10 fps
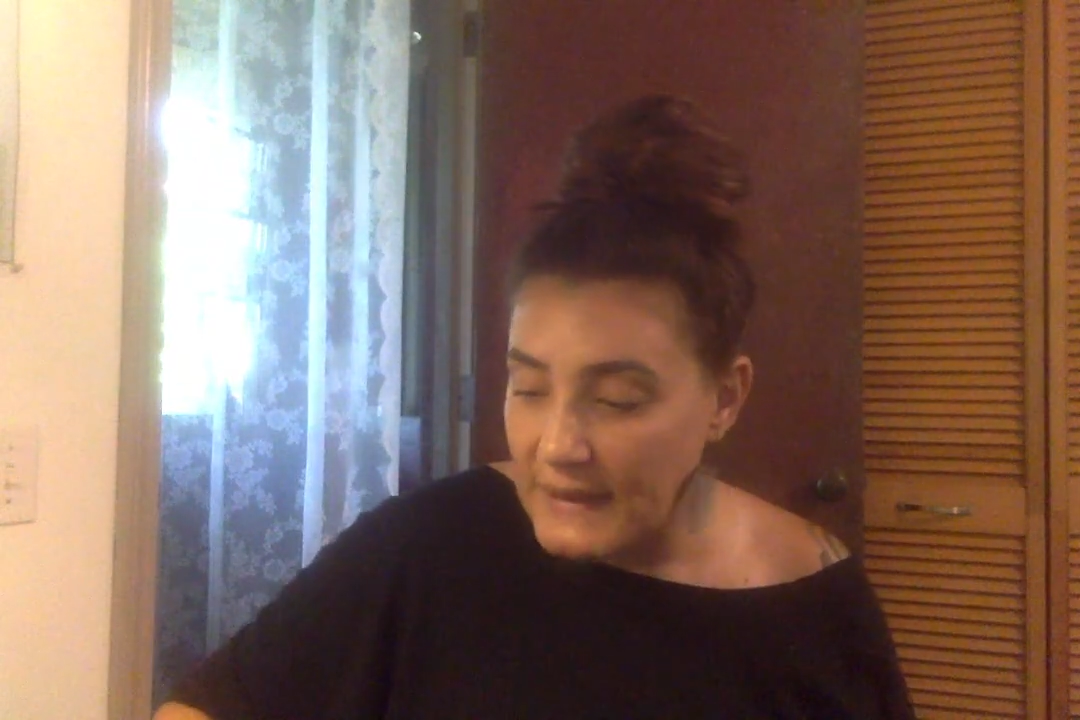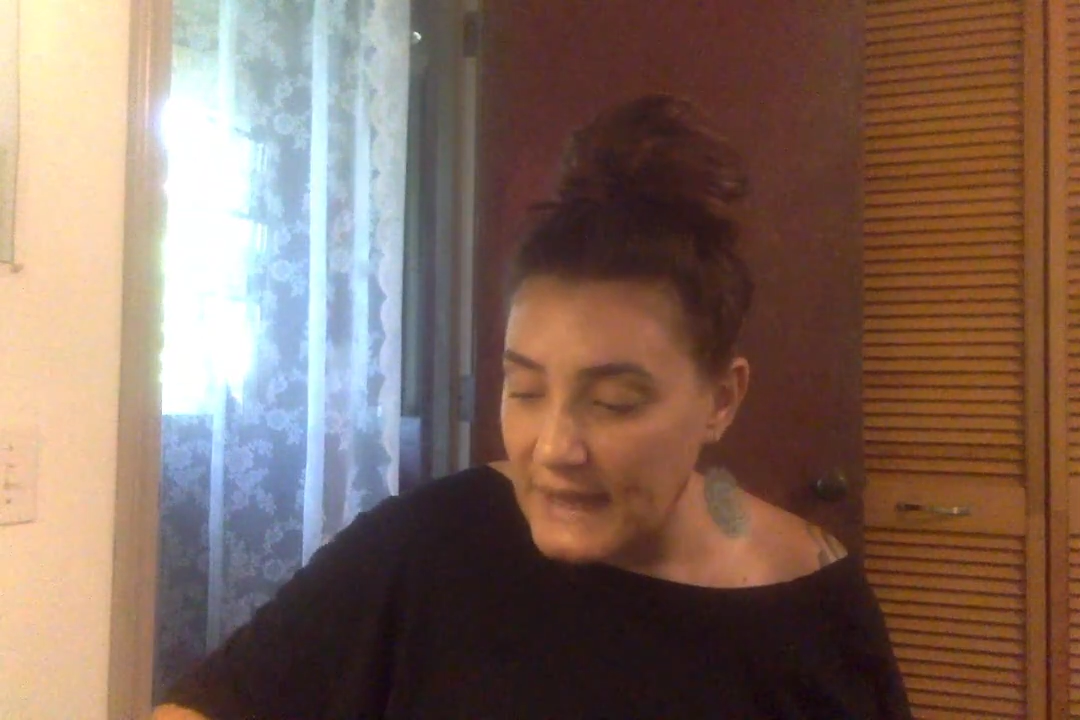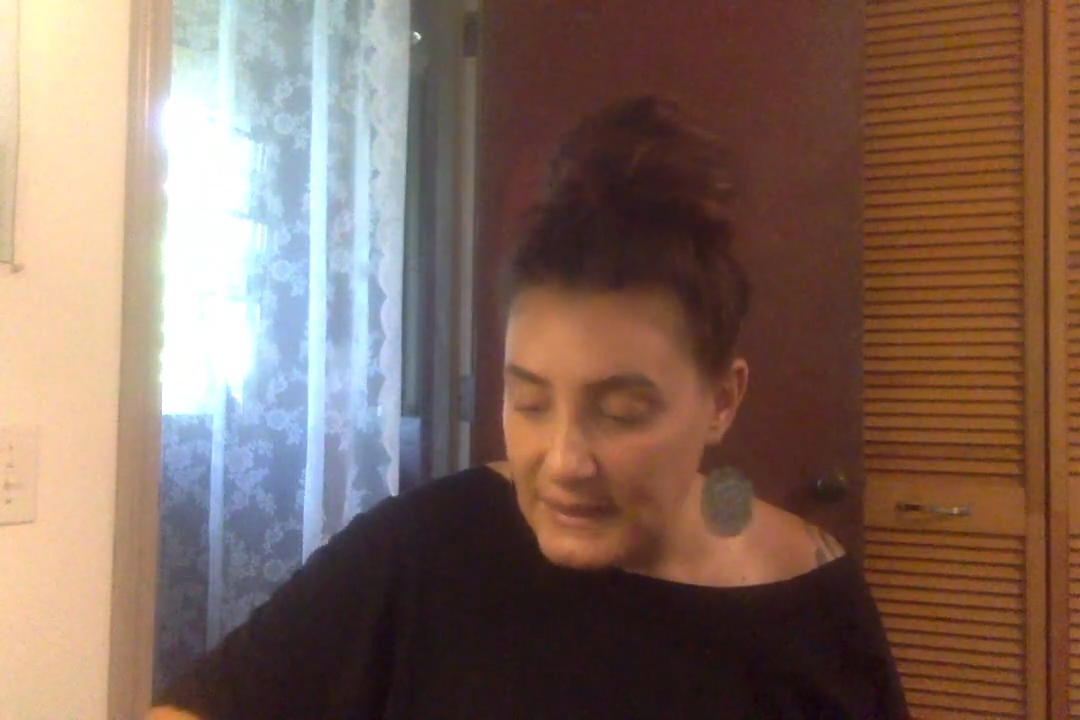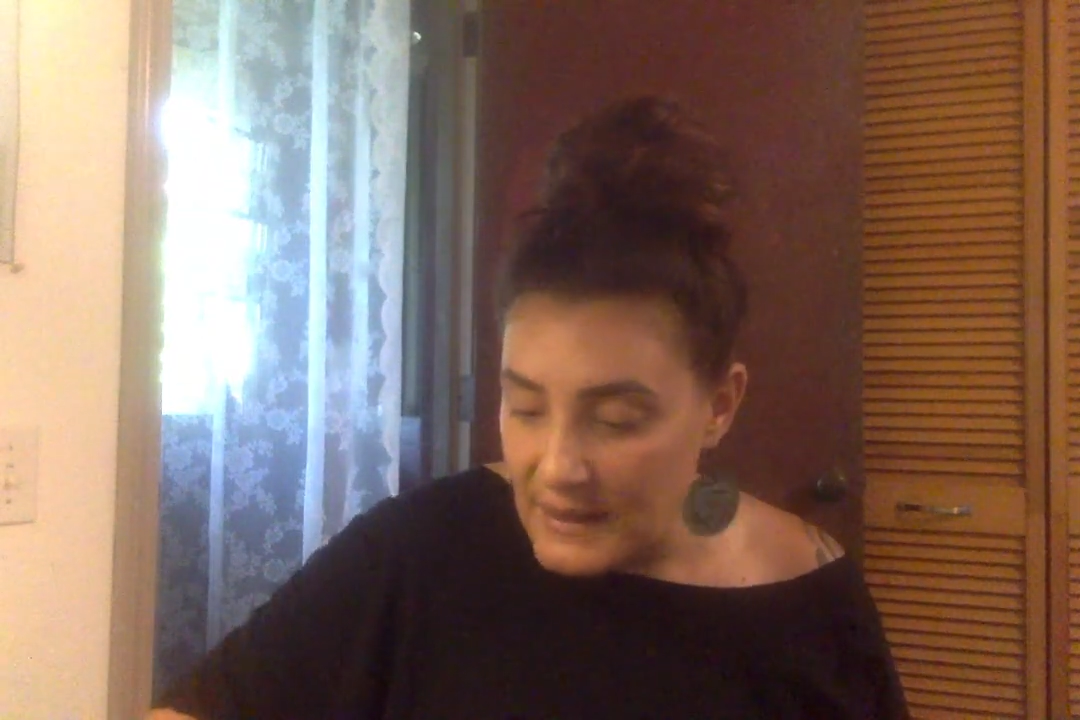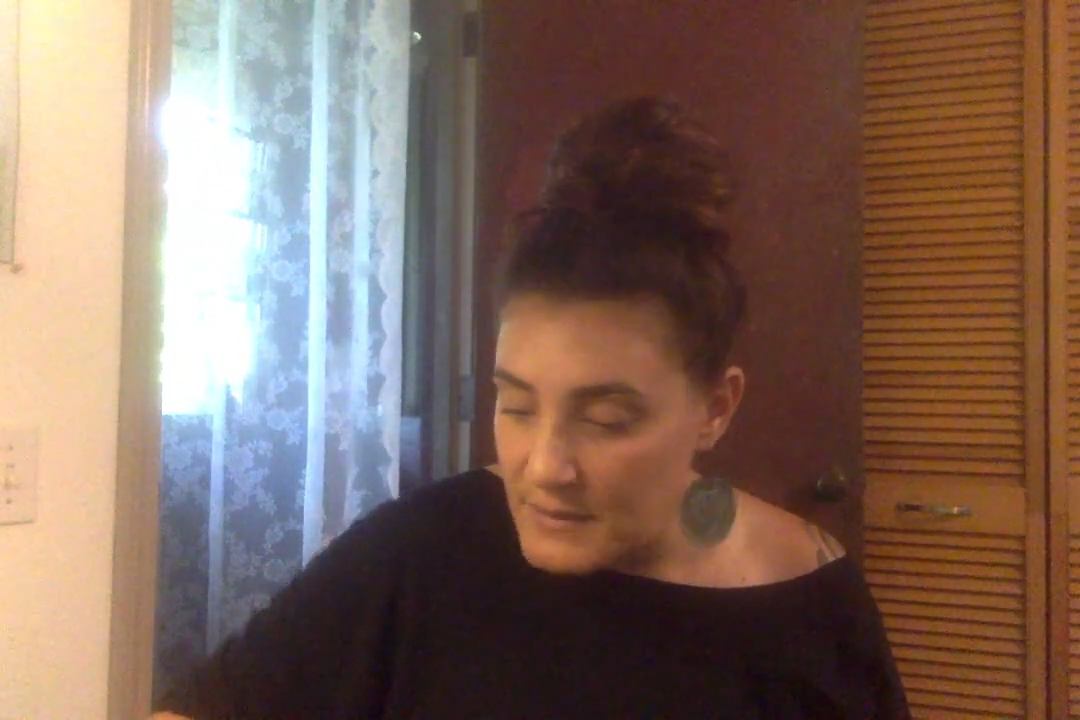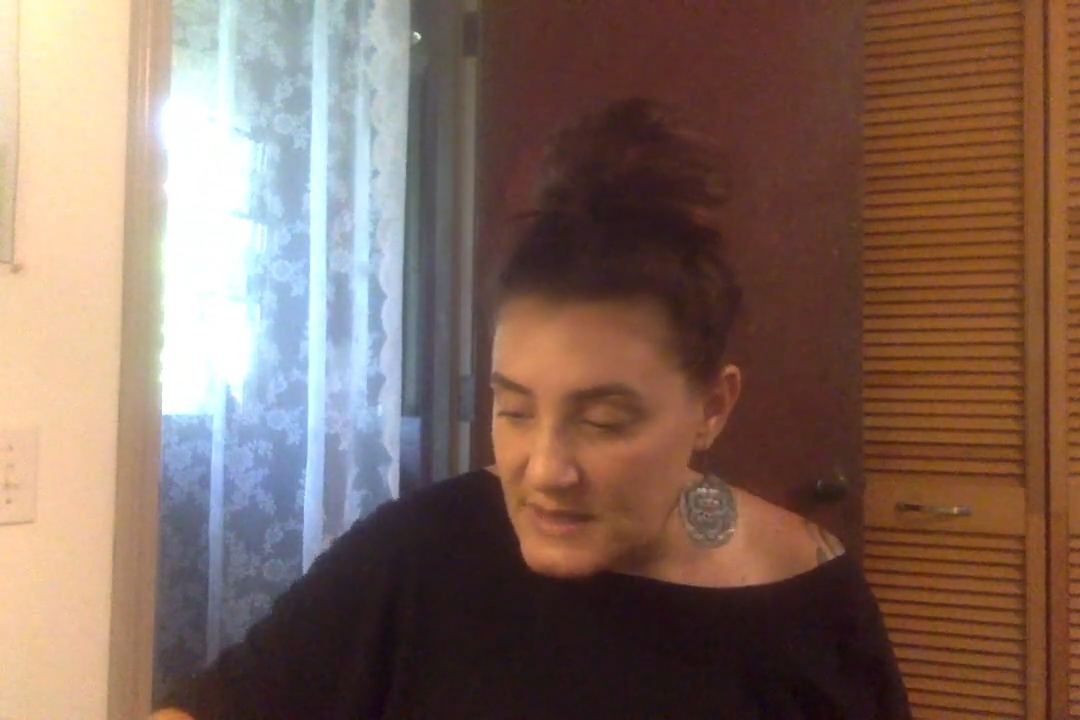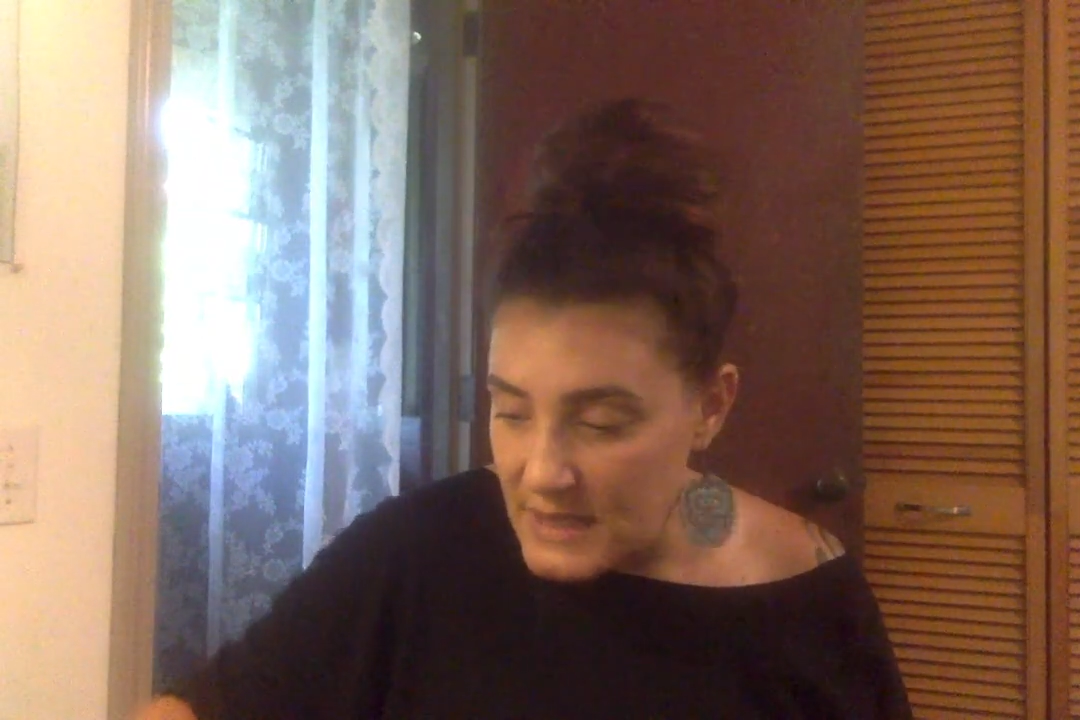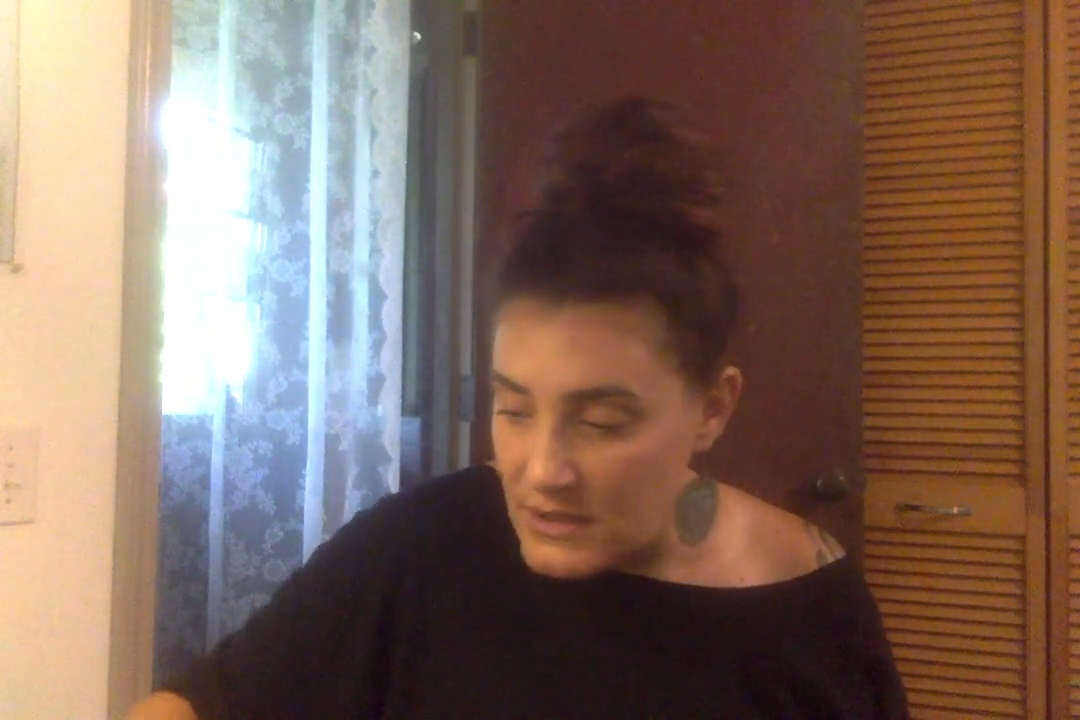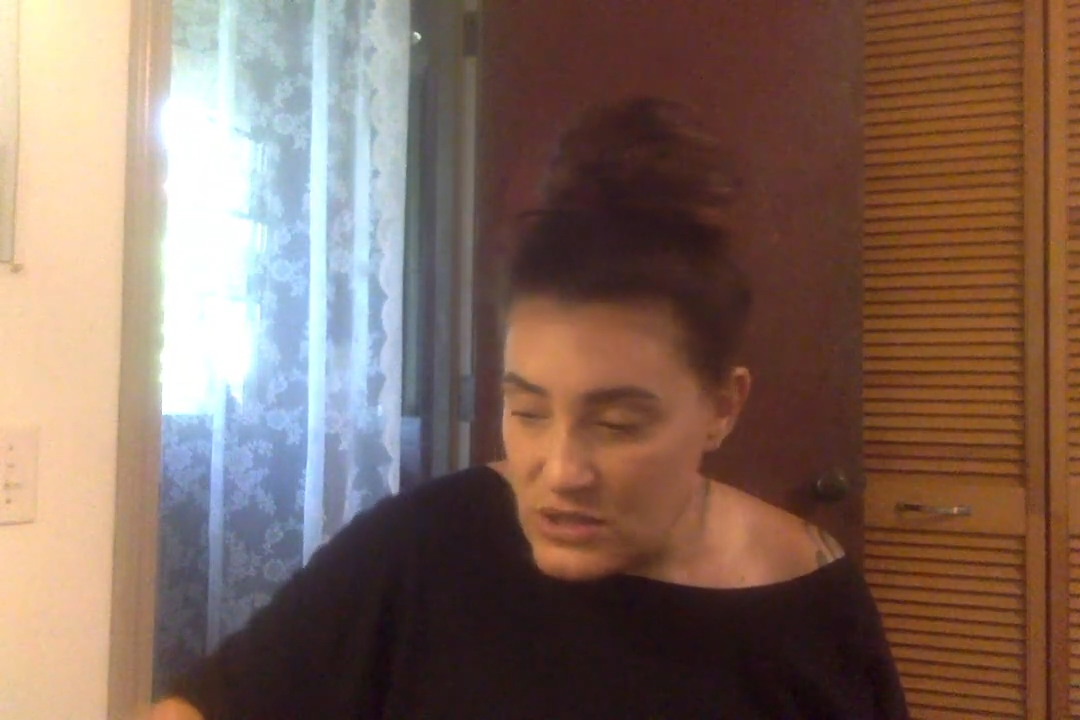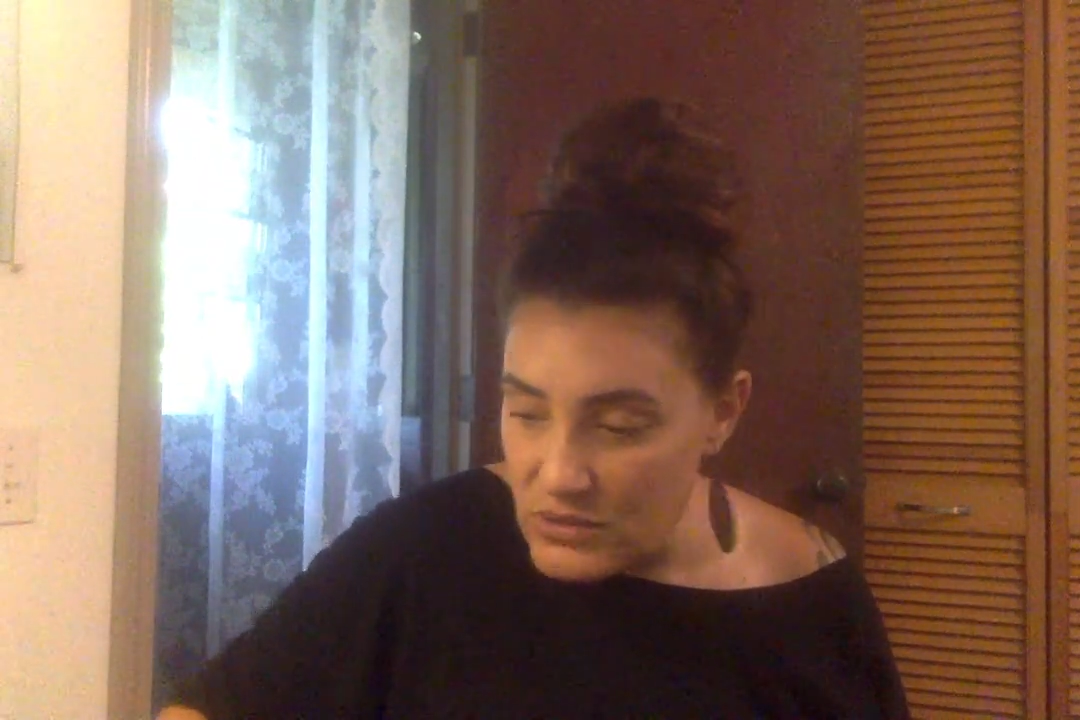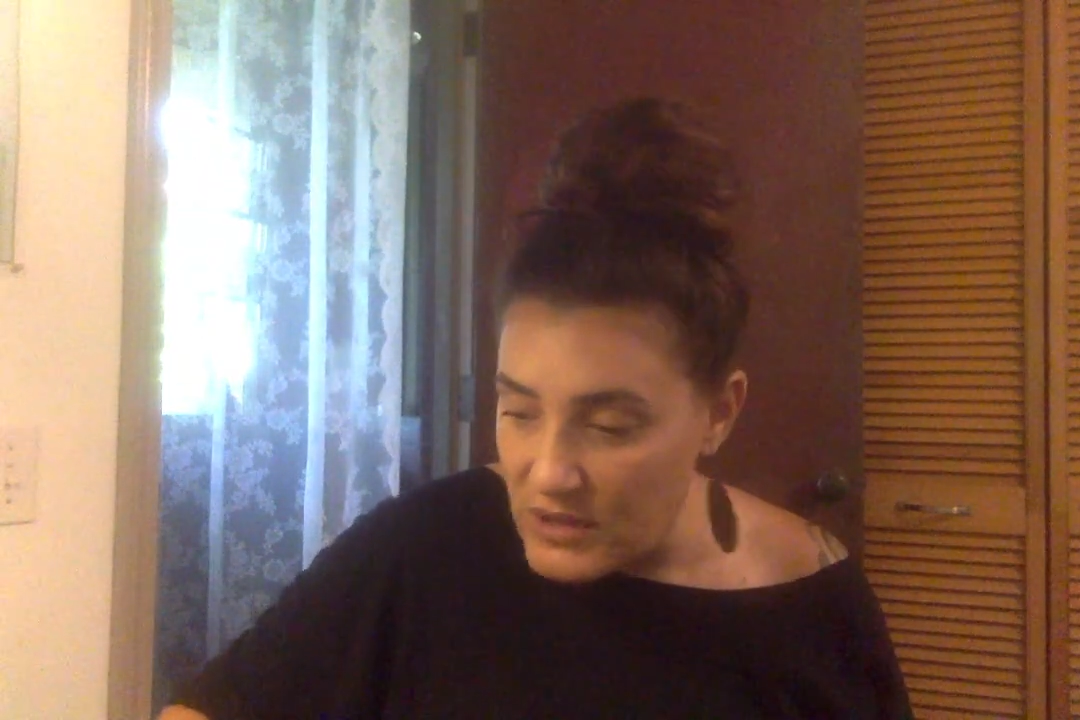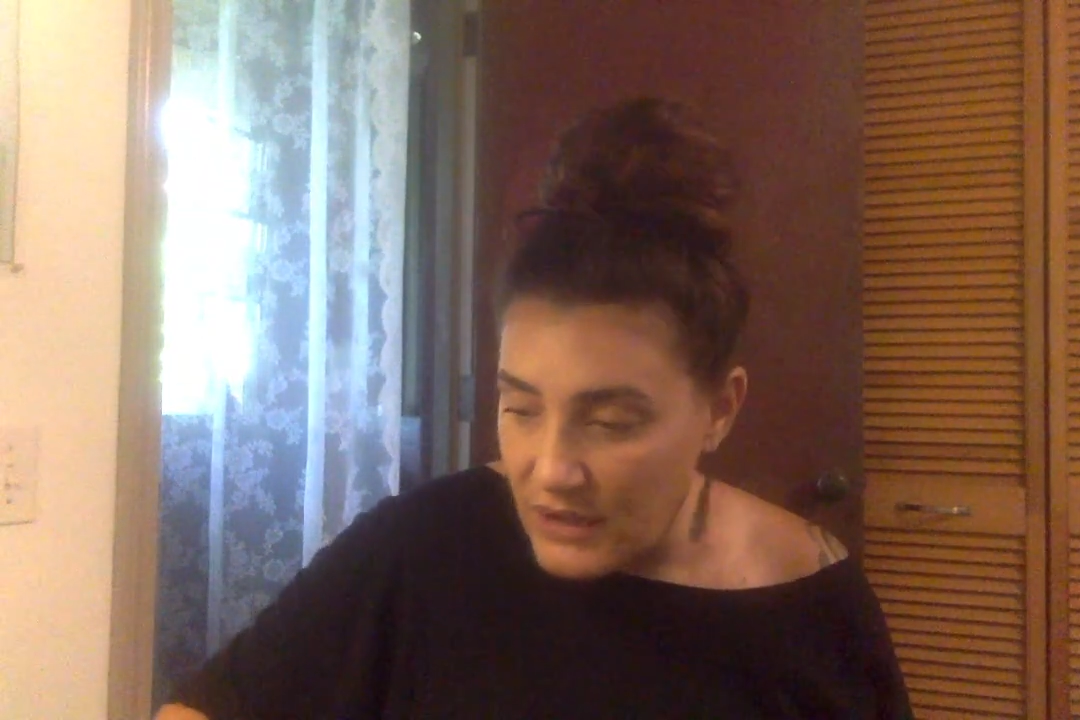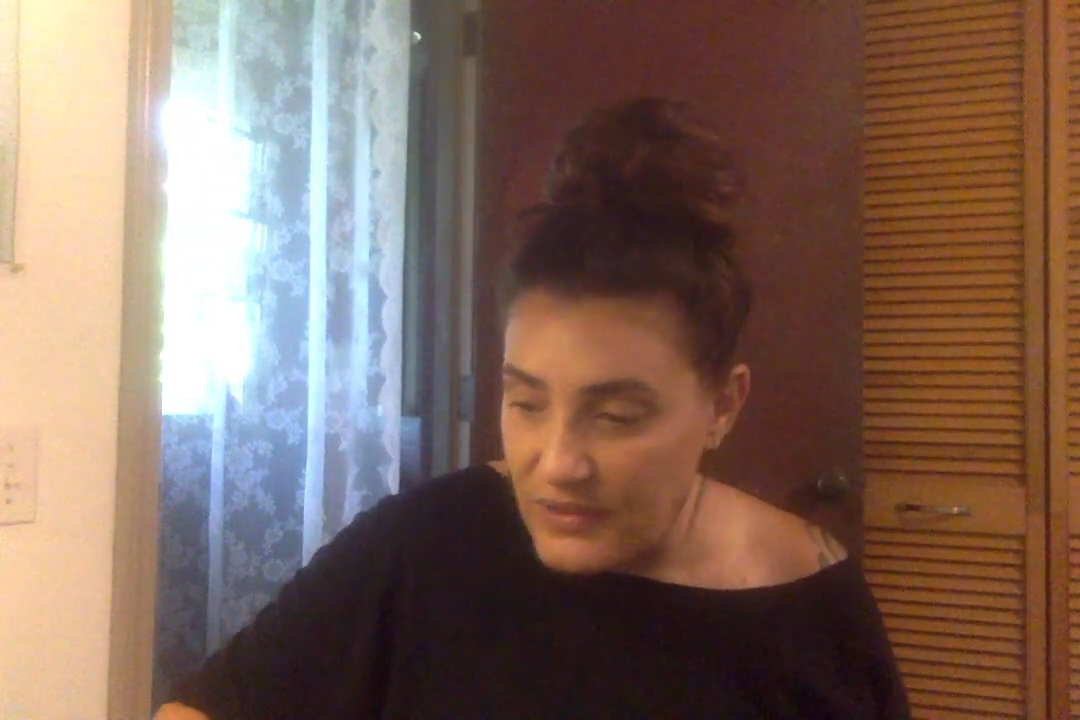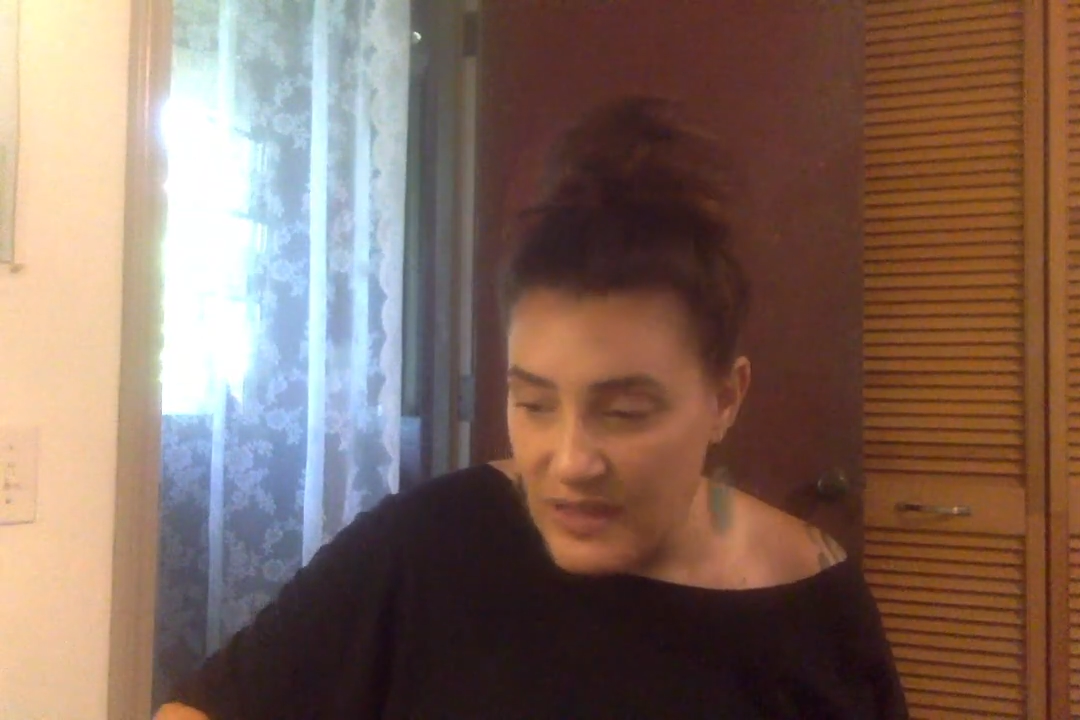Let them sit and do their